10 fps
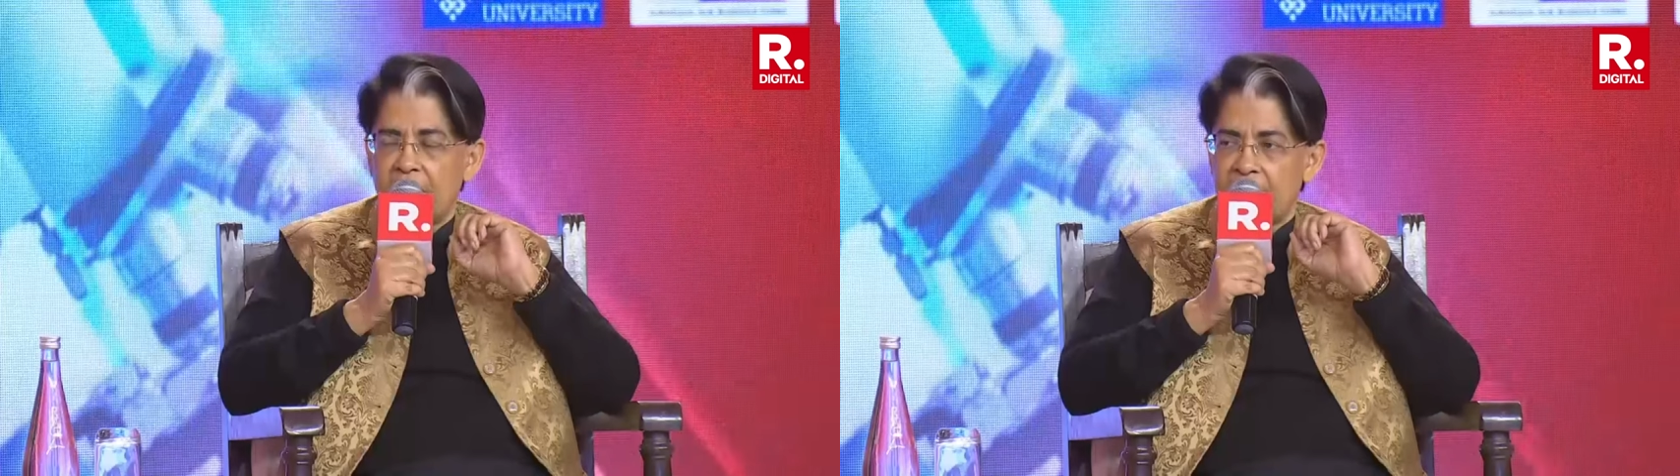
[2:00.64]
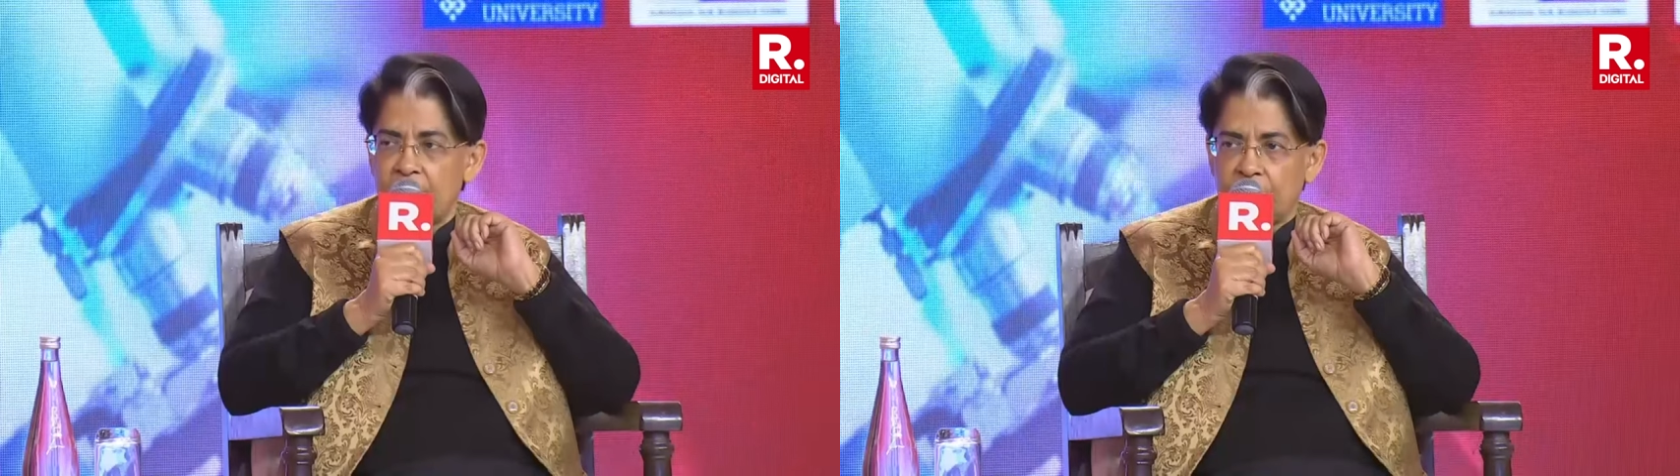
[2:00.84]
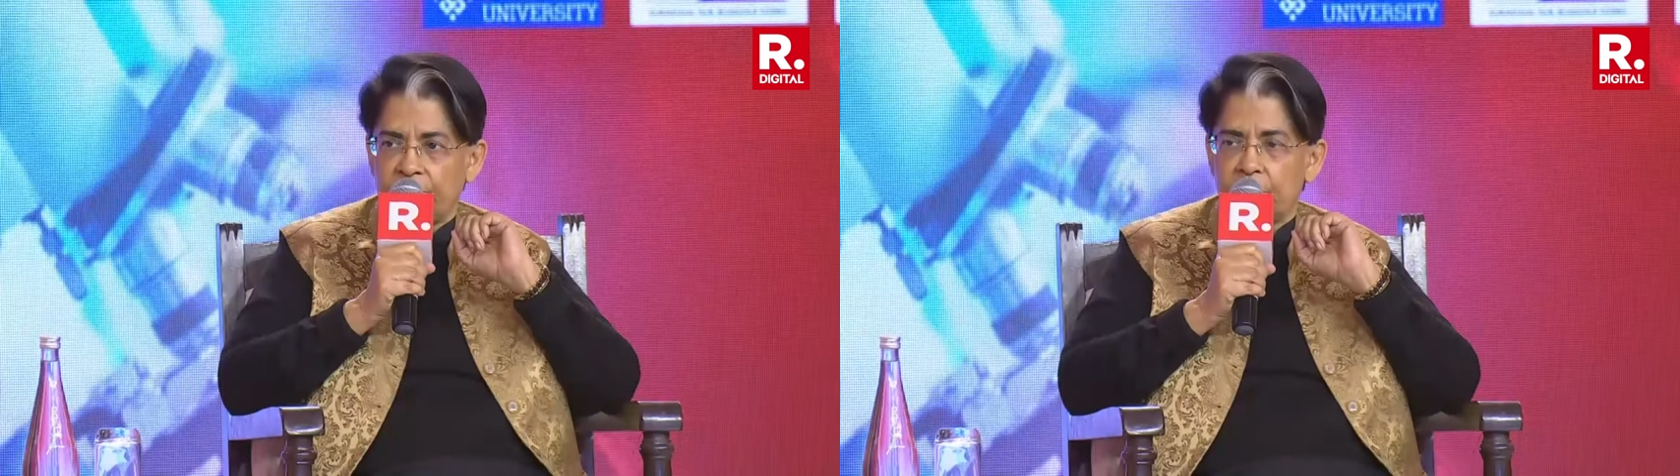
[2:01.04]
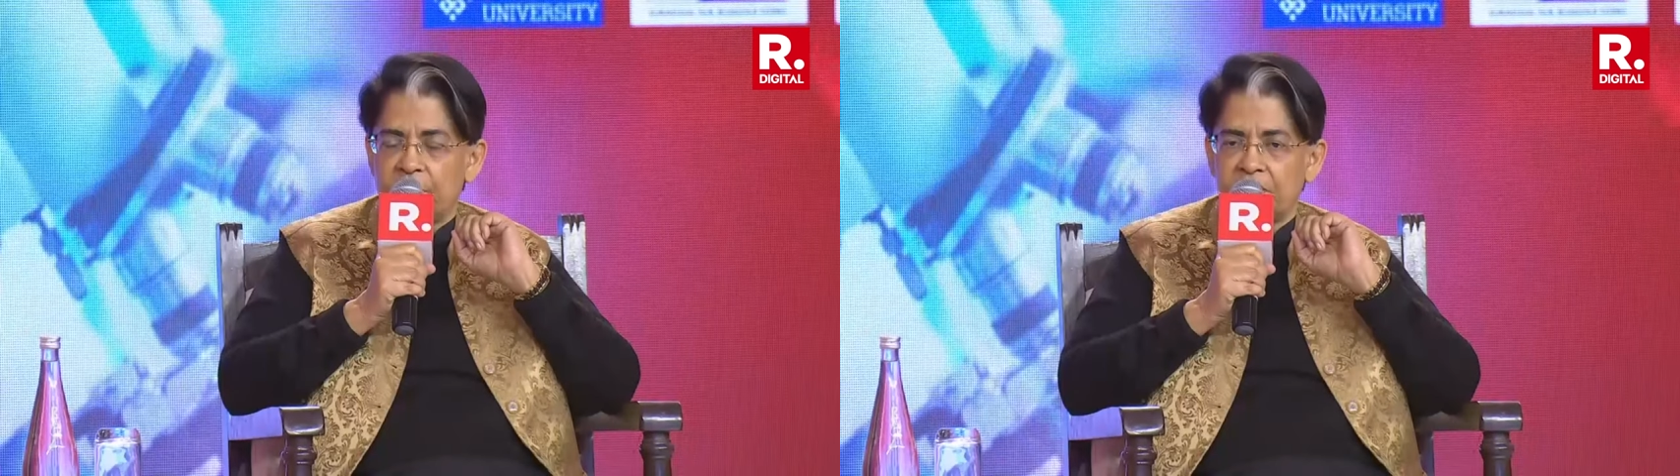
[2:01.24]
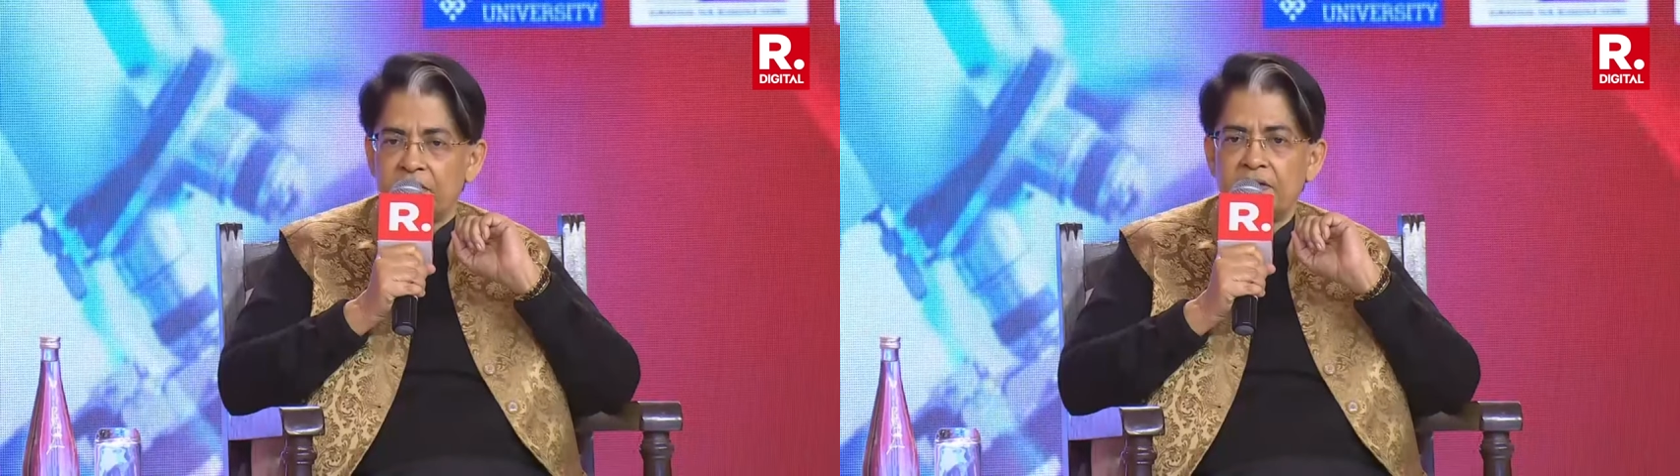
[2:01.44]
I got from
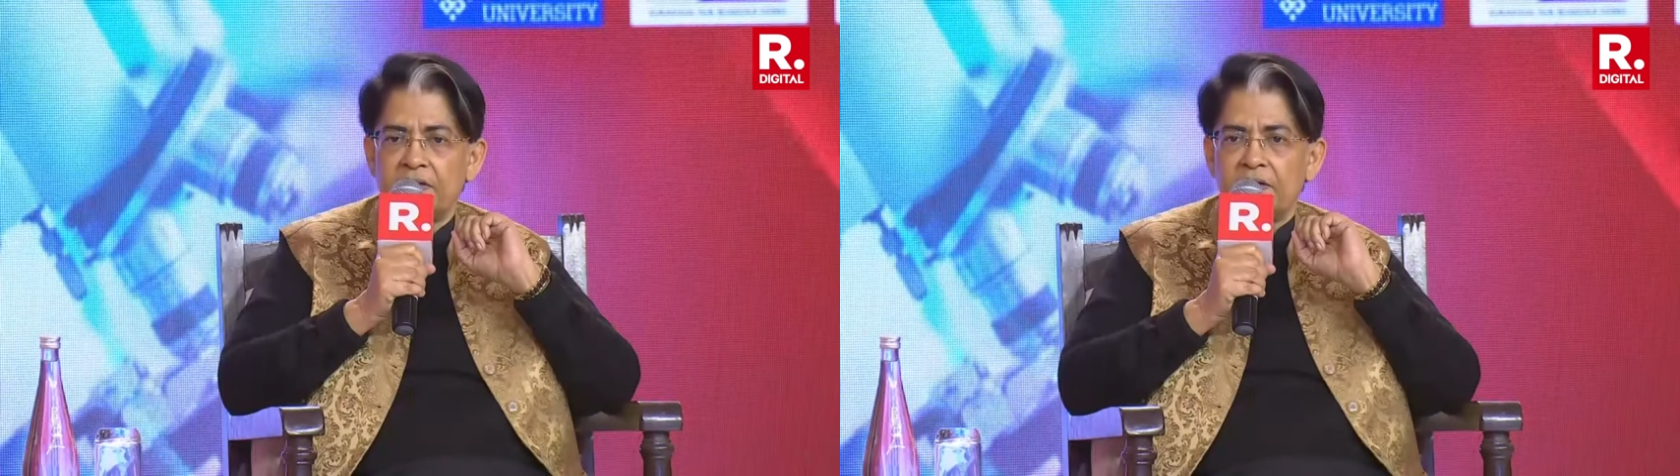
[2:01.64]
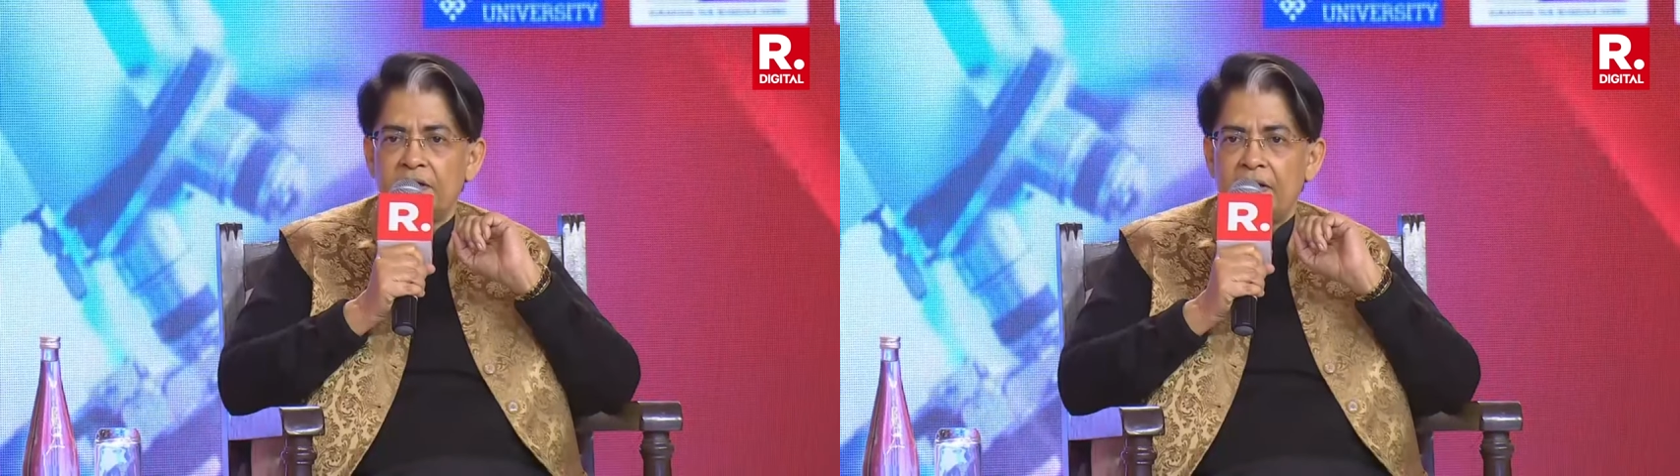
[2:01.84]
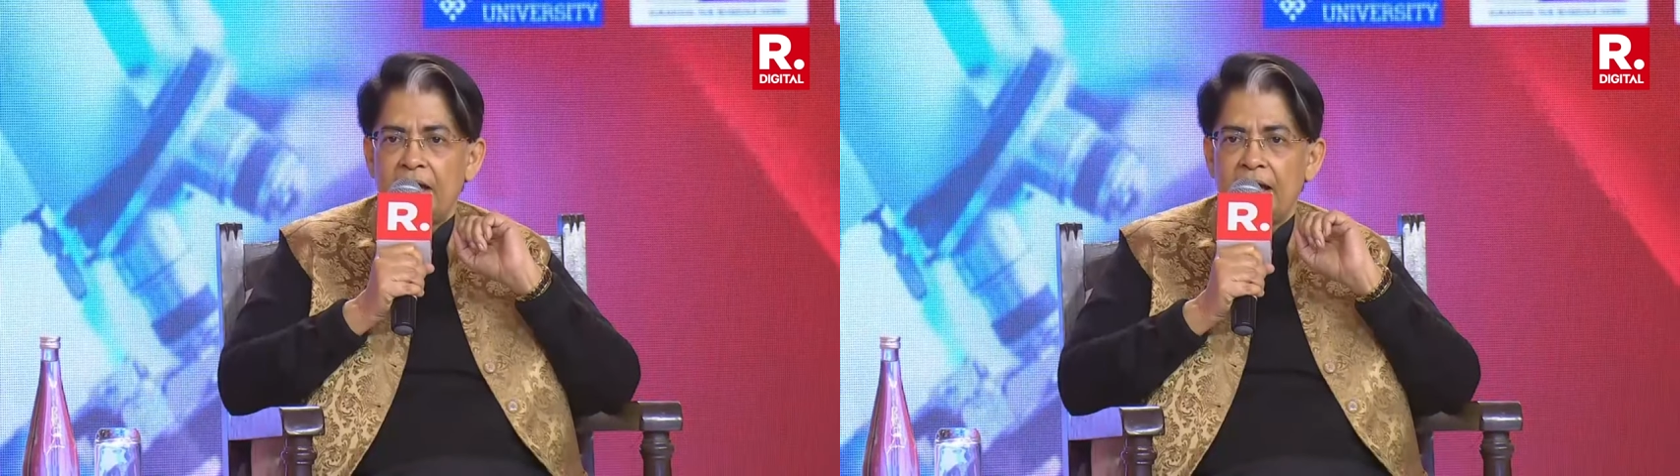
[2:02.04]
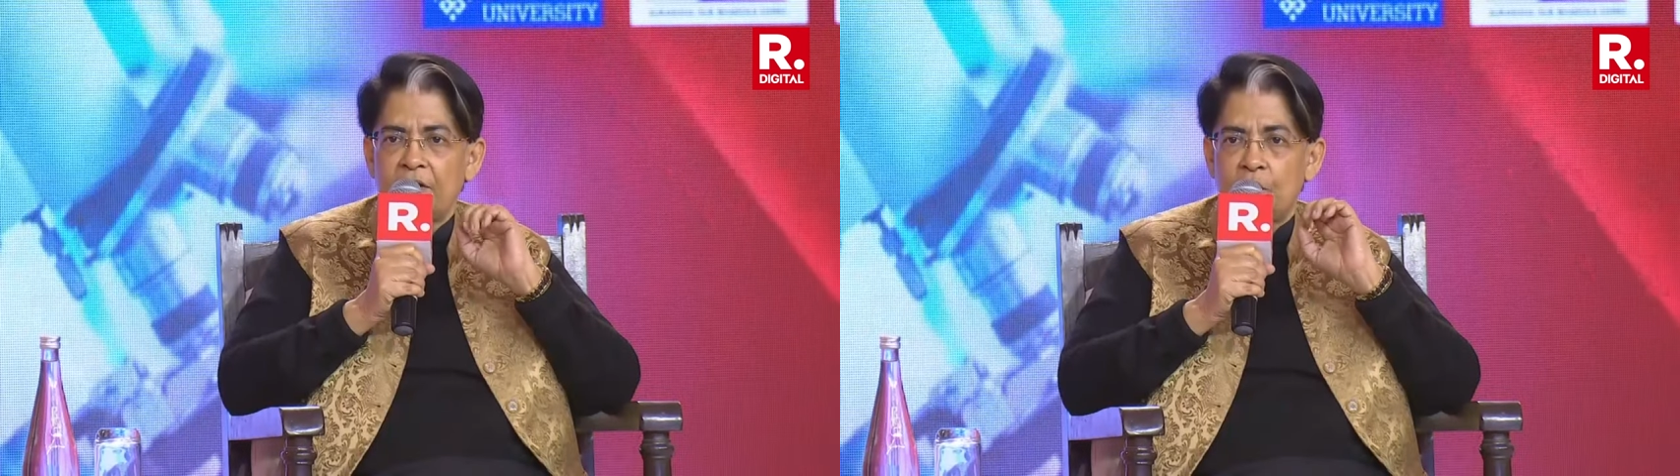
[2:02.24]
her and